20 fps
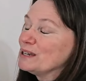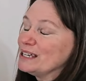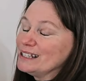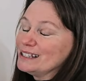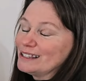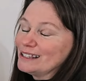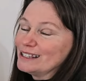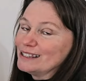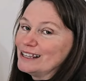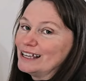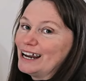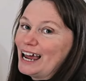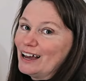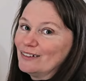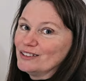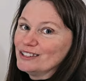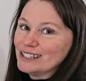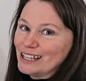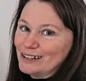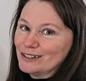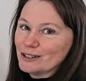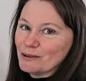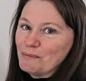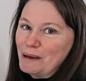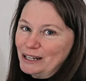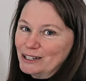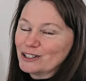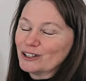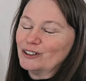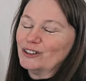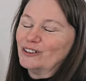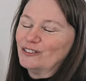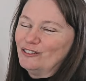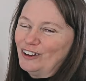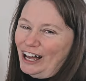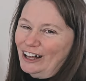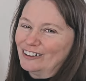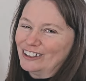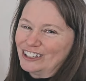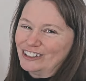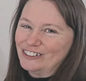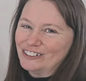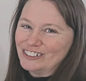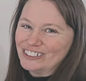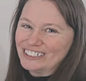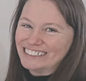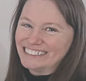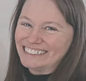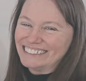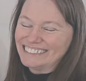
pieces that have sentimental value.